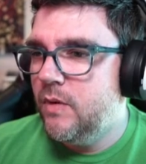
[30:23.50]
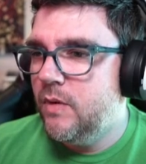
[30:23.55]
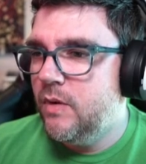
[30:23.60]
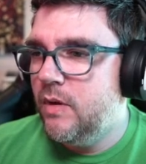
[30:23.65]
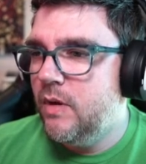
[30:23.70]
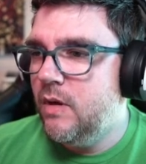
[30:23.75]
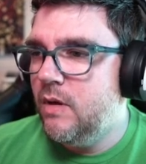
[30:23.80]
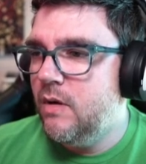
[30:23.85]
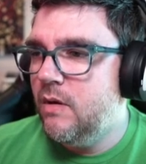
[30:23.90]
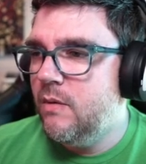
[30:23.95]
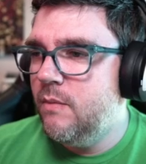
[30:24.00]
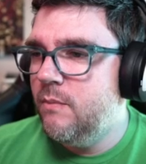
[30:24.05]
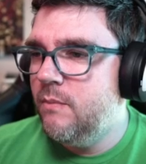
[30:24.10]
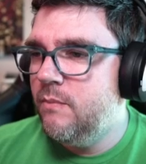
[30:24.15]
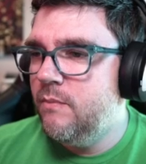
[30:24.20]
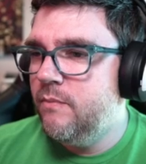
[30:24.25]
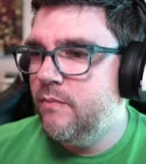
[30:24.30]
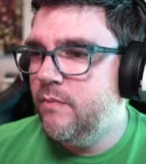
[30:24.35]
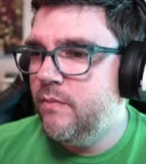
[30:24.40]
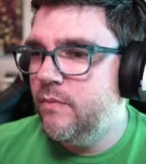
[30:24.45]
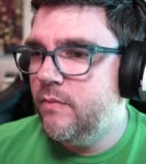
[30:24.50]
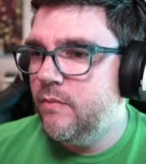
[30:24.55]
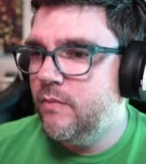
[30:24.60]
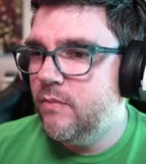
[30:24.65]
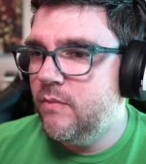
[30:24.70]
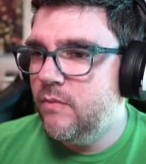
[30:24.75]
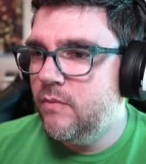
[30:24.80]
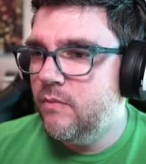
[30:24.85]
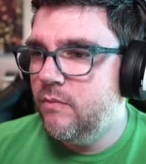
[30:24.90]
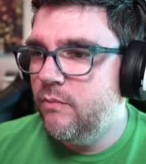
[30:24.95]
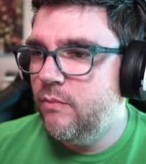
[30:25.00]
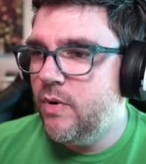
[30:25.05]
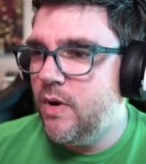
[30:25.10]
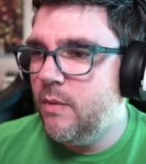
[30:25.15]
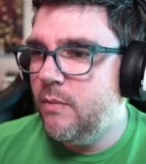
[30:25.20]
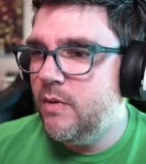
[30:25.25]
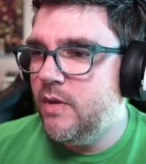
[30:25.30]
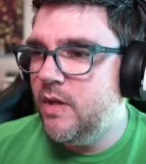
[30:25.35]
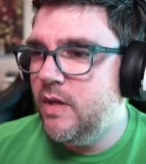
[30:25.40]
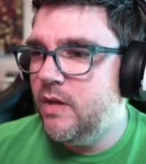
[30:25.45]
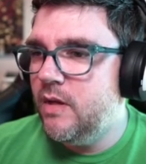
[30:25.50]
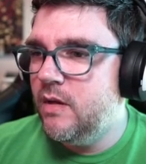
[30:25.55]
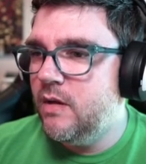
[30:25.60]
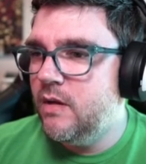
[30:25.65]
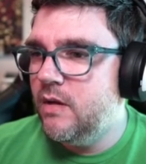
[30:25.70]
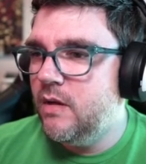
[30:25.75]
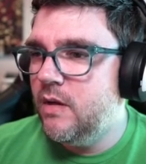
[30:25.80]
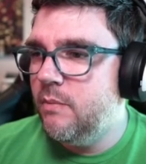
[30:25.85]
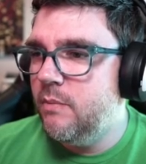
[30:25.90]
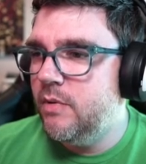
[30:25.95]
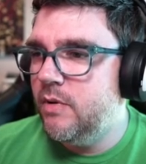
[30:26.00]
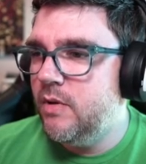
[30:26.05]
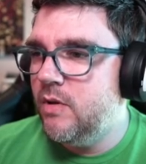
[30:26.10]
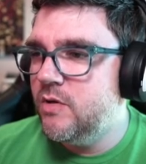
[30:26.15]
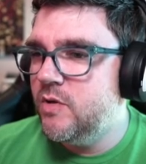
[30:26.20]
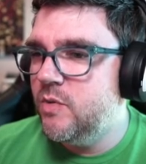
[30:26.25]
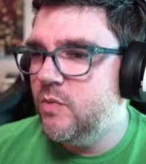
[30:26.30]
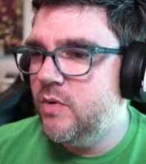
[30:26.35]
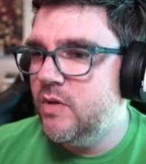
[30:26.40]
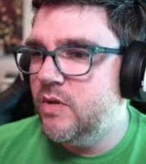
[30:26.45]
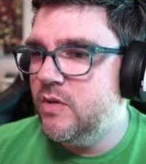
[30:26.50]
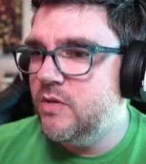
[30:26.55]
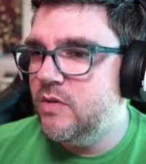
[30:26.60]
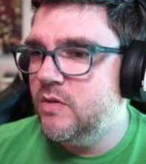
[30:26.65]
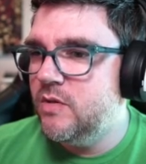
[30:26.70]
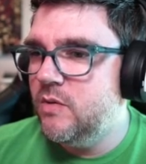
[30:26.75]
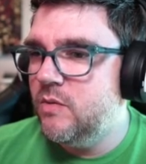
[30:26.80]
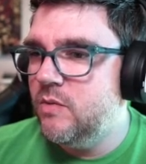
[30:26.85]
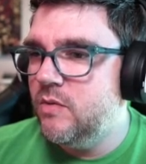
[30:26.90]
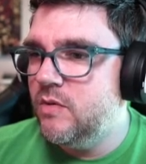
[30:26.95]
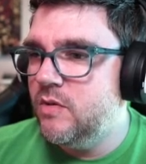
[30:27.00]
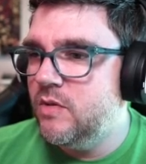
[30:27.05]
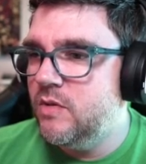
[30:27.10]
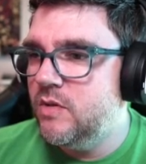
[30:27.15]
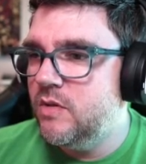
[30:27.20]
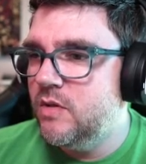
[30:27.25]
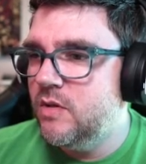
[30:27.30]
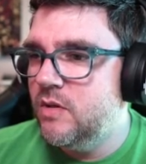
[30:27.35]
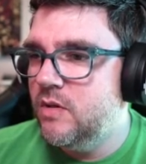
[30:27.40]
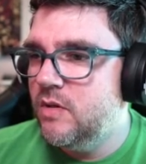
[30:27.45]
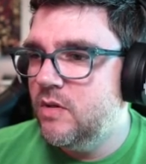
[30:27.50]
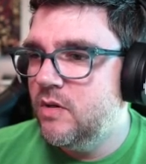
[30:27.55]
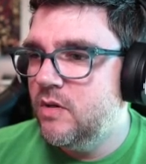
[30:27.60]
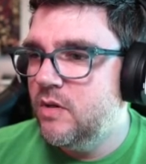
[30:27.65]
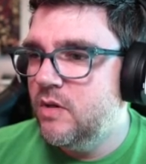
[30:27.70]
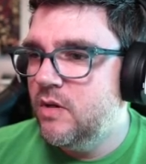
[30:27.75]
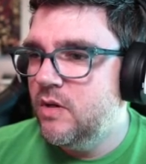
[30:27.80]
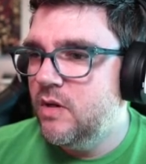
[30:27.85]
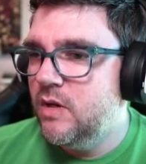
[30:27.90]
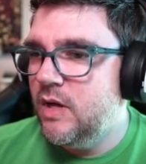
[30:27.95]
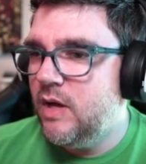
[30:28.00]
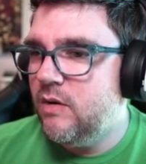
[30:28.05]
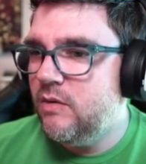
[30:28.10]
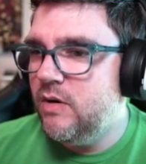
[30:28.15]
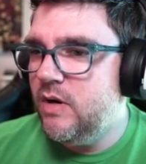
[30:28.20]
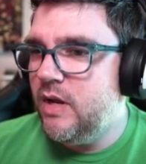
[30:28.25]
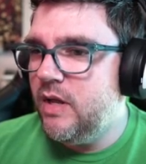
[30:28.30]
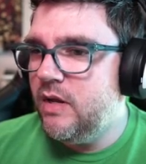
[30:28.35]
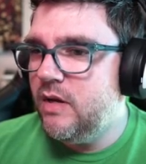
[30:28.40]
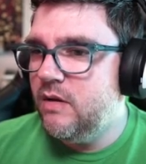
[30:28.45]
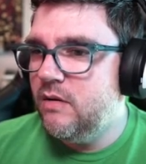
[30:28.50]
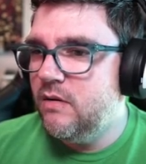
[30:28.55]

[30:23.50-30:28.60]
Um, probably it belonged to one of the students. How did I...